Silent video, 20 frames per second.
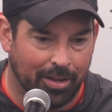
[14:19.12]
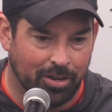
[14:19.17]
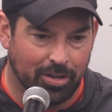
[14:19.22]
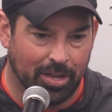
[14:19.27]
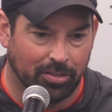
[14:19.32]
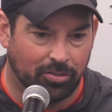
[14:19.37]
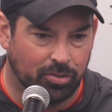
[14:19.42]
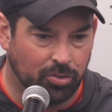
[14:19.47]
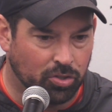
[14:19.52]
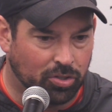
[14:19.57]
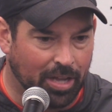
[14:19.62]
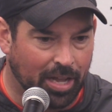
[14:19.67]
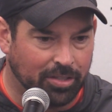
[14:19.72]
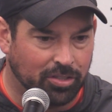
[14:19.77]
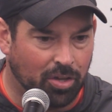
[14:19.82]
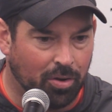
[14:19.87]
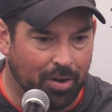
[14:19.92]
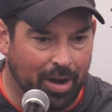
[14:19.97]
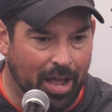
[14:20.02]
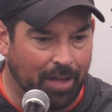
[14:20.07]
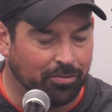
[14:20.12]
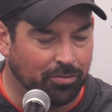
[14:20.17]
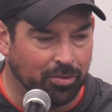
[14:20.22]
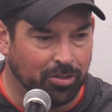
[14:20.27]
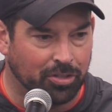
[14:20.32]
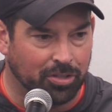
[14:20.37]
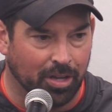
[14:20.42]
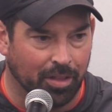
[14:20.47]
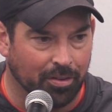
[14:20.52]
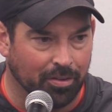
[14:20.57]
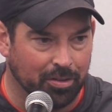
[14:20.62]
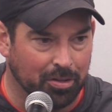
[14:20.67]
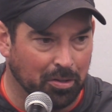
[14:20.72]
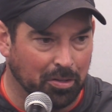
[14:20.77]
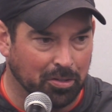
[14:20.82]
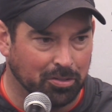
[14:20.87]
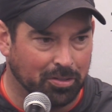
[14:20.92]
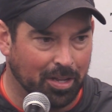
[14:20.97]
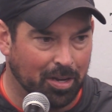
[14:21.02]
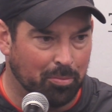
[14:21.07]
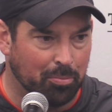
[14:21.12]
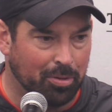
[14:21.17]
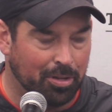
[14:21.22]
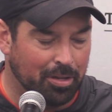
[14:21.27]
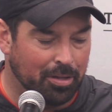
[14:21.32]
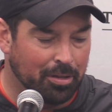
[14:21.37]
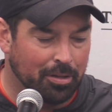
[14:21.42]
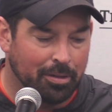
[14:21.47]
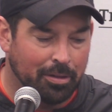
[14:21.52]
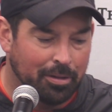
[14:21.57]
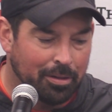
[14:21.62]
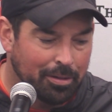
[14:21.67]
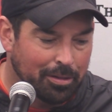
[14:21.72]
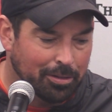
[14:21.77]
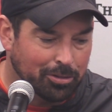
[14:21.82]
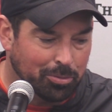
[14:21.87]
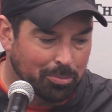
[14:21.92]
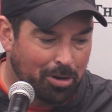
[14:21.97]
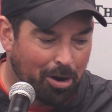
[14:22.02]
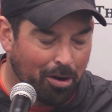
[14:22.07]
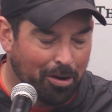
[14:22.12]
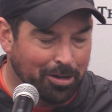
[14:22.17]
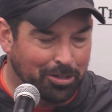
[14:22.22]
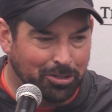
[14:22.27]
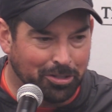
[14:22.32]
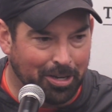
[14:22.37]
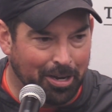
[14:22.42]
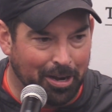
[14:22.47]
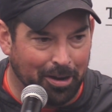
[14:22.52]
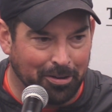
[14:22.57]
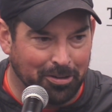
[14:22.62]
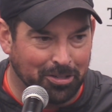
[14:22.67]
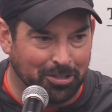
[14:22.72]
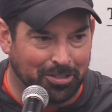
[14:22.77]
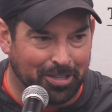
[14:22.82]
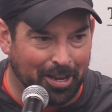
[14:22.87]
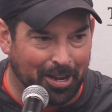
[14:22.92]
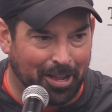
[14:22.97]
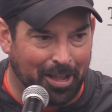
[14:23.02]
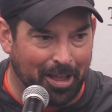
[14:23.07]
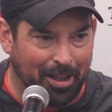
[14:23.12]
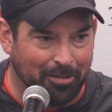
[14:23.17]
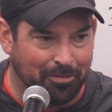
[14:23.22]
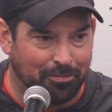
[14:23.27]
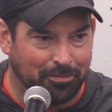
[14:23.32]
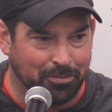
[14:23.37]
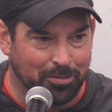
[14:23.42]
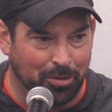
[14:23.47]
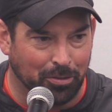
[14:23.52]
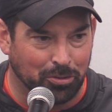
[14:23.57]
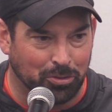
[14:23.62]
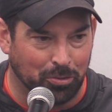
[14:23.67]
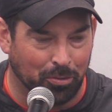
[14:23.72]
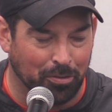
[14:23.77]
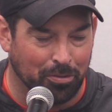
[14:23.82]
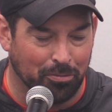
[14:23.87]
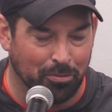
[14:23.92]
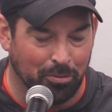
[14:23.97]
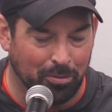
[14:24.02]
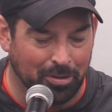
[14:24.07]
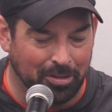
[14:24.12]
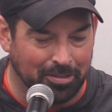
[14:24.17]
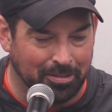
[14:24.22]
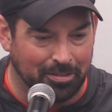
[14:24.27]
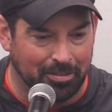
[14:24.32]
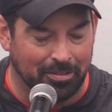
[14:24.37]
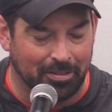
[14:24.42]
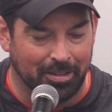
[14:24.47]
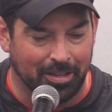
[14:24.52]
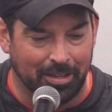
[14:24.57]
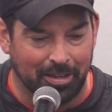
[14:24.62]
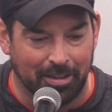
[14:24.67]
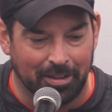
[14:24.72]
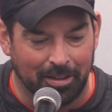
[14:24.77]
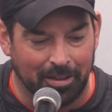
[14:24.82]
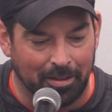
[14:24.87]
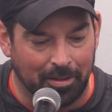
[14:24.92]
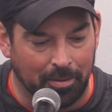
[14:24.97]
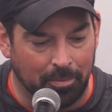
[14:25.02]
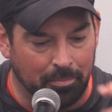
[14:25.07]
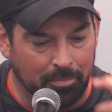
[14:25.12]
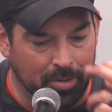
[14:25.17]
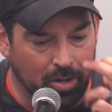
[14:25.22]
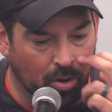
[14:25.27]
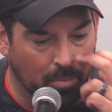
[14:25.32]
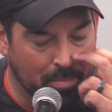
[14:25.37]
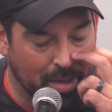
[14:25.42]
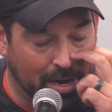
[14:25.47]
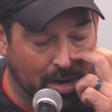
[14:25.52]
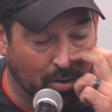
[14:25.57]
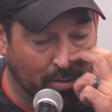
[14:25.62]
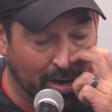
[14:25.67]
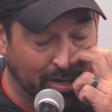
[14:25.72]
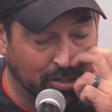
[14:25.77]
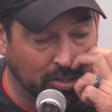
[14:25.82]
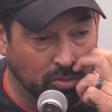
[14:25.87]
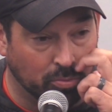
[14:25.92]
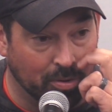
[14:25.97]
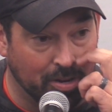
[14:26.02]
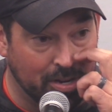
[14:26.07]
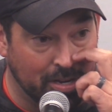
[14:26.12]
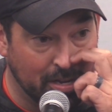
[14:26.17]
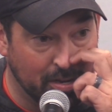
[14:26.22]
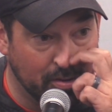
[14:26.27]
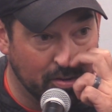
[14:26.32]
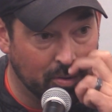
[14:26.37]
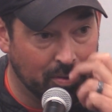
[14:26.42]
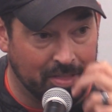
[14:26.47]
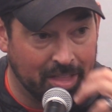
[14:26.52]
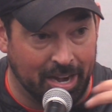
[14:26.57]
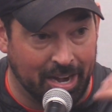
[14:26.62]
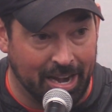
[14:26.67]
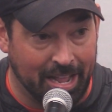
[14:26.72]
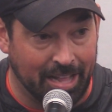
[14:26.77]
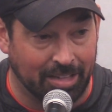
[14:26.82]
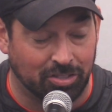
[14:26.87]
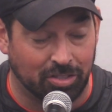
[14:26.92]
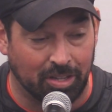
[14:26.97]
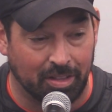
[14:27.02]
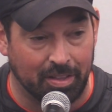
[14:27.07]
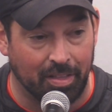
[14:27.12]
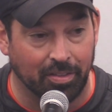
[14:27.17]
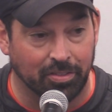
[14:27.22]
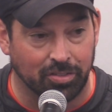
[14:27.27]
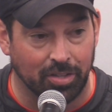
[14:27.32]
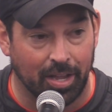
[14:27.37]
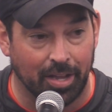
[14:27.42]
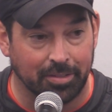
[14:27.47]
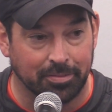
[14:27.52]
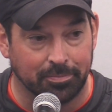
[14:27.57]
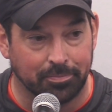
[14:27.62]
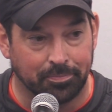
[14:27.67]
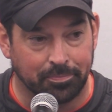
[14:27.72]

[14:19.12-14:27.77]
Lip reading: you got two sides going after each other. You know, there's got to be some carnage in there, and you just got to kind of sort through it and you know, make corrections where you need to and then enhance on the other side.